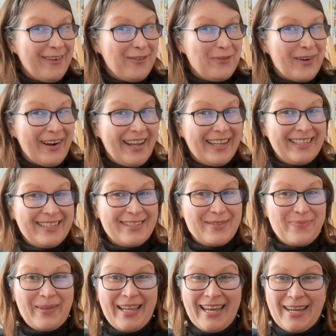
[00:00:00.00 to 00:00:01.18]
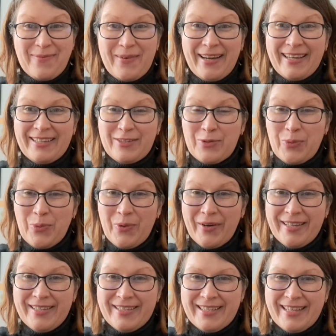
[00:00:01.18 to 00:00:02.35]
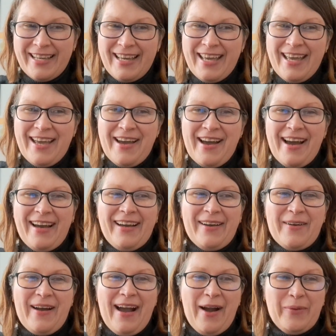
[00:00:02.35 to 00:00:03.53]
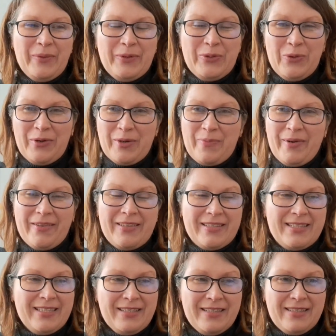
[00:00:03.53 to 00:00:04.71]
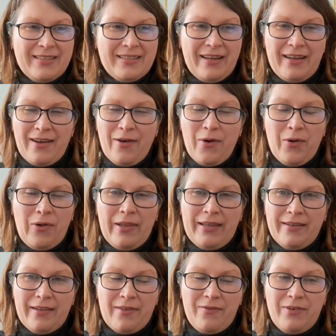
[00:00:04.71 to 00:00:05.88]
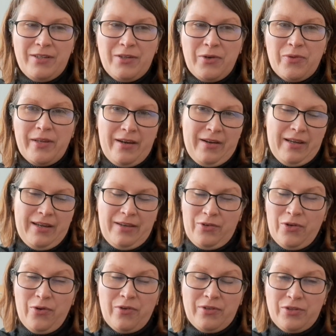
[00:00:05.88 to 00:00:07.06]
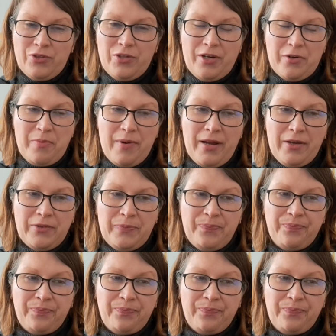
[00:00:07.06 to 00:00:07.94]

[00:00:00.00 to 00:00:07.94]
where I can display my toys. I will talk about it. This is a whole another video there I can talk and share about.